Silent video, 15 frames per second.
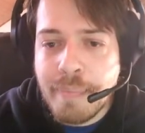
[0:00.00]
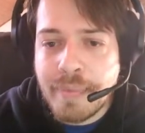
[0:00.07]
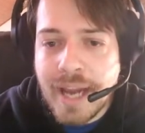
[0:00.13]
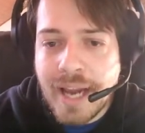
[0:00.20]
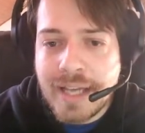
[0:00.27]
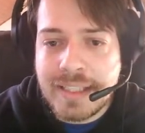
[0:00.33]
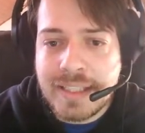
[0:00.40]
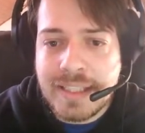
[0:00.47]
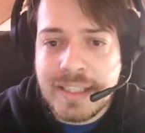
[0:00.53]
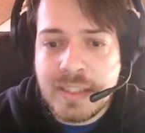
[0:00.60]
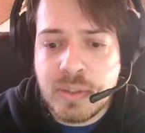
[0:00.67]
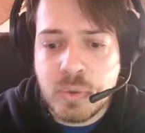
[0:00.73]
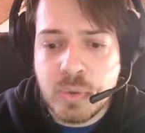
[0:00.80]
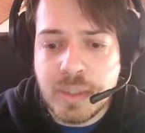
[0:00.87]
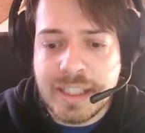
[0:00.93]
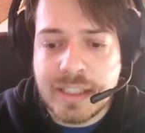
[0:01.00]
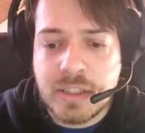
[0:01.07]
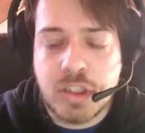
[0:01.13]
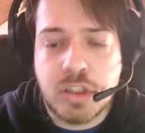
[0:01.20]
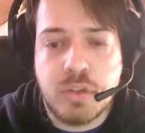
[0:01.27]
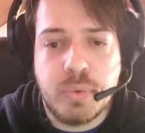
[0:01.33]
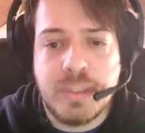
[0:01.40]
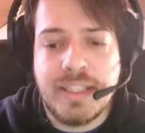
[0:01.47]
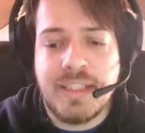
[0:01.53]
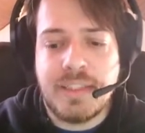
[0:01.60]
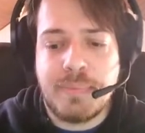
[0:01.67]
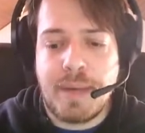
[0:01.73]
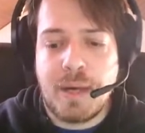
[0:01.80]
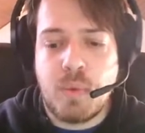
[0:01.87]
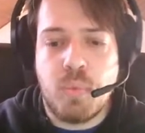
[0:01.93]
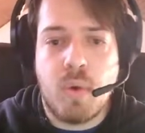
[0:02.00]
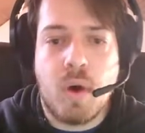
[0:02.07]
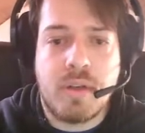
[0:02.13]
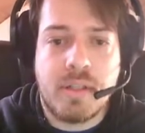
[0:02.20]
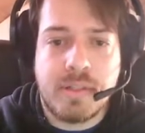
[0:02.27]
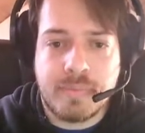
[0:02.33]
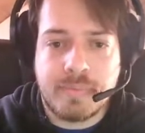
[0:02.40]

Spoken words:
the ID to increase by 1.